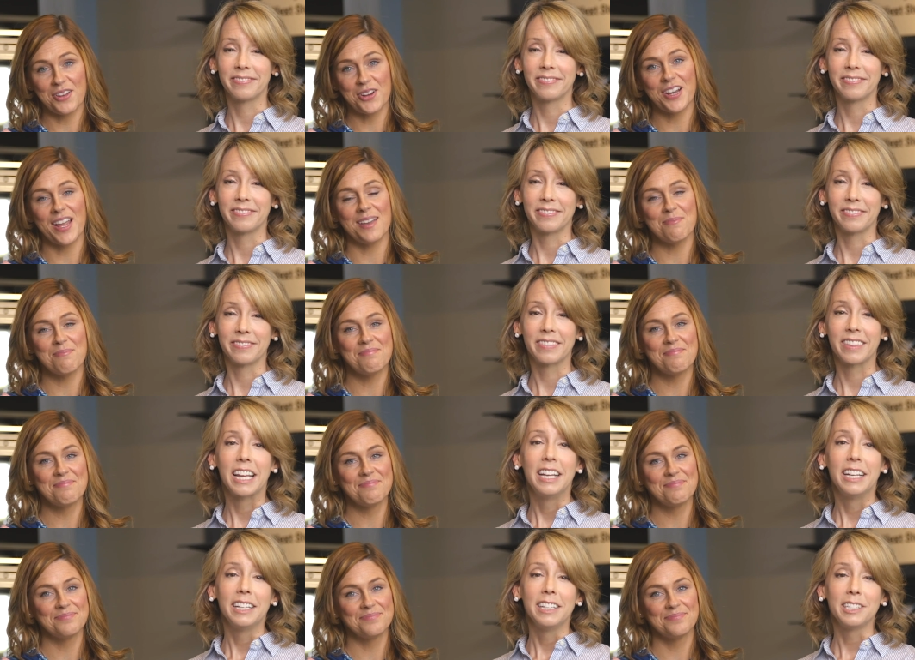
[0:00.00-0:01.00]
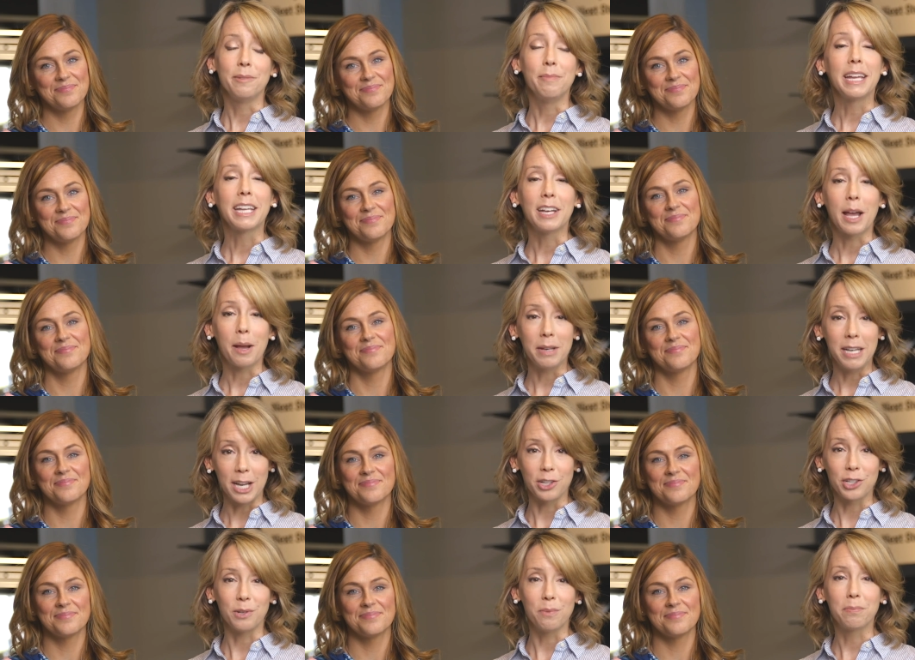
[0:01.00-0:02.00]
Speaker 1: their name. To make a
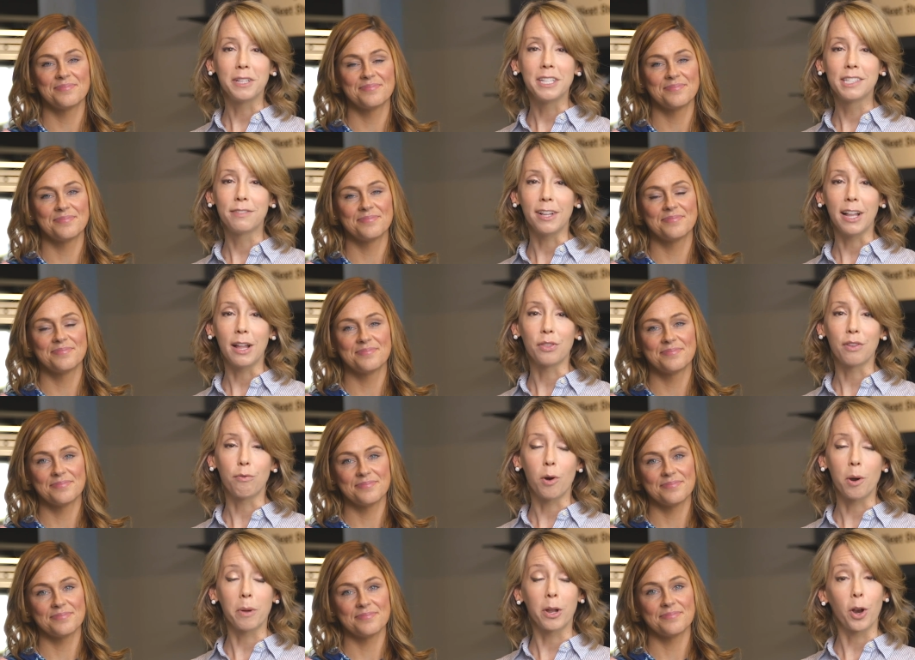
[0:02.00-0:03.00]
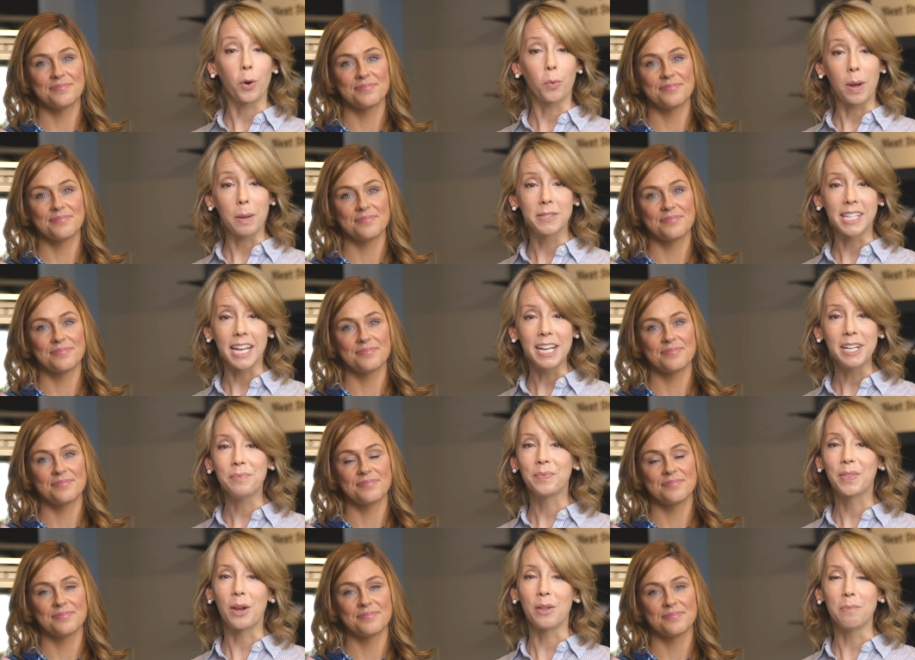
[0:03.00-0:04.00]
nomination, please fill out the form on our website,
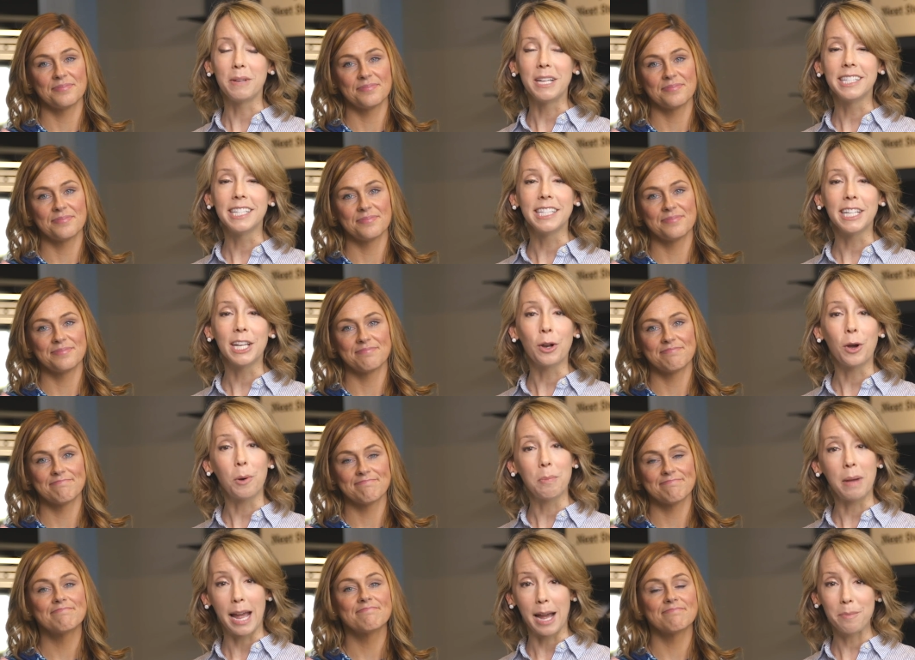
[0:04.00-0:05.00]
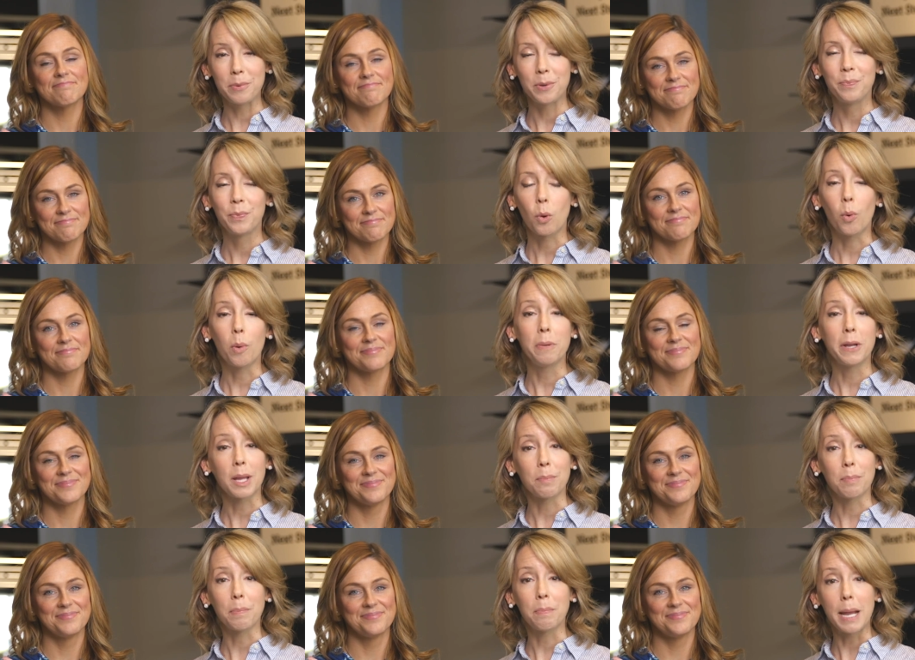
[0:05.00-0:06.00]
on the PCC at Home app, or pick
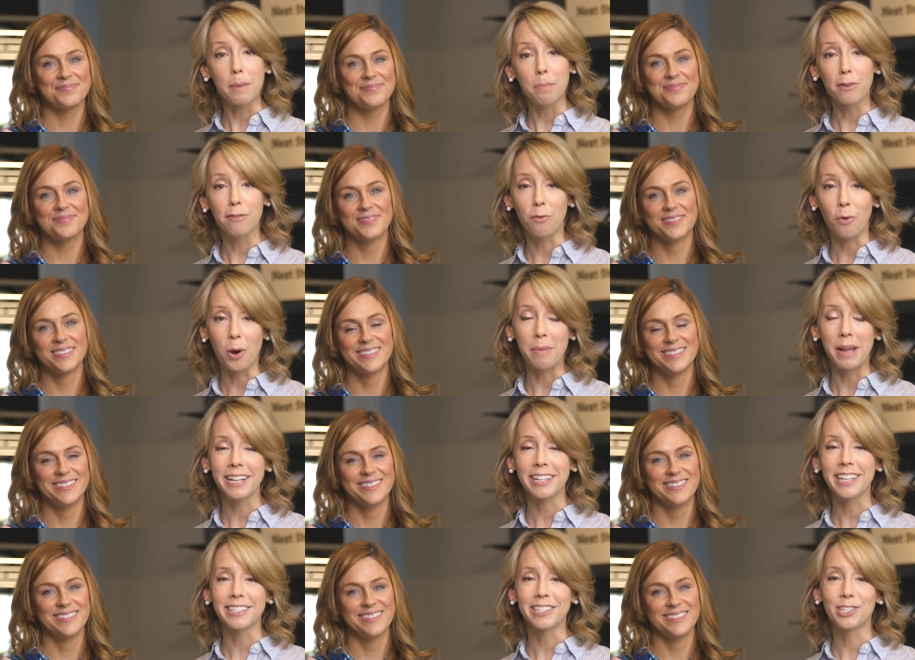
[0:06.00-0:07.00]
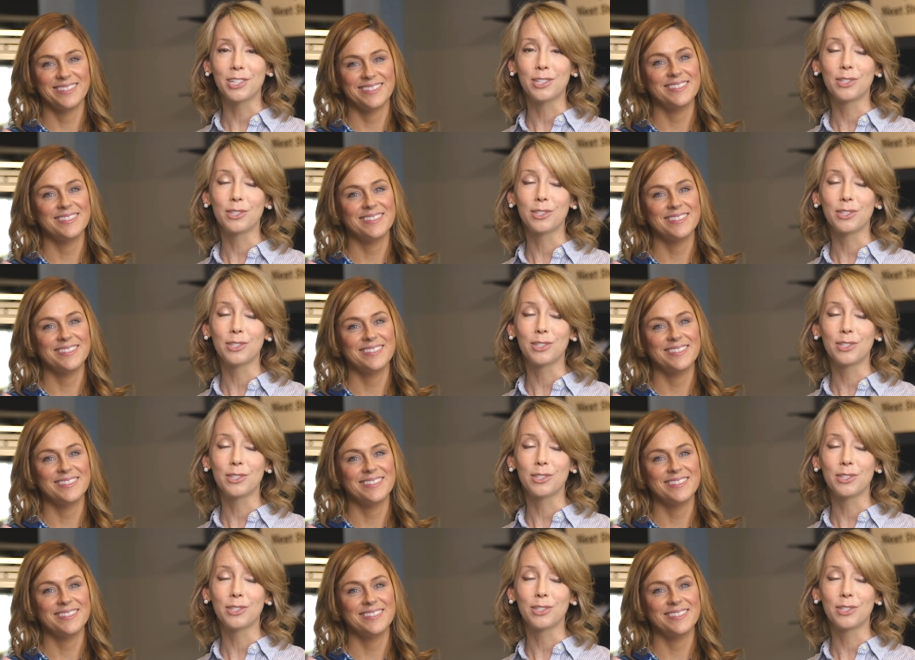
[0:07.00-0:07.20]
up a paper form at guest